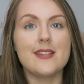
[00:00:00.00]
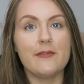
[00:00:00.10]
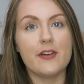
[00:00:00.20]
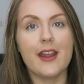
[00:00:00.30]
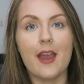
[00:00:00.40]

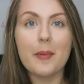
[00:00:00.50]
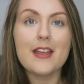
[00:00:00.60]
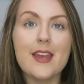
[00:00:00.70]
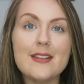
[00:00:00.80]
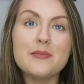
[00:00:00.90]
differing
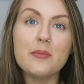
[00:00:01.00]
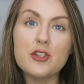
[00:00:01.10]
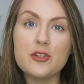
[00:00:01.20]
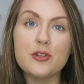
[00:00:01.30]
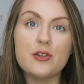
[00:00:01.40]
opinions when we
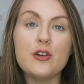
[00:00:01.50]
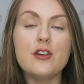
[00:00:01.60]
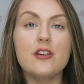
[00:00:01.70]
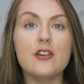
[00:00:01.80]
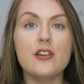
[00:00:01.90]
do
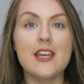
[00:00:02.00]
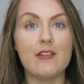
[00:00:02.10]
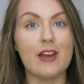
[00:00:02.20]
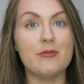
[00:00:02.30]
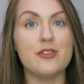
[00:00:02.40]

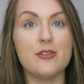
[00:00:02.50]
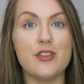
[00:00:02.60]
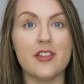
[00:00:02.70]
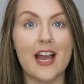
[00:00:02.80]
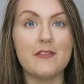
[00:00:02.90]
get round to
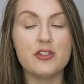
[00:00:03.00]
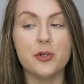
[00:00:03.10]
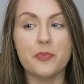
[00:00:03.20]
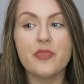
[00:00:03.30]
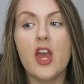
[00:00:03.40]
the live
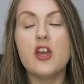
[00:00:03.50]
show.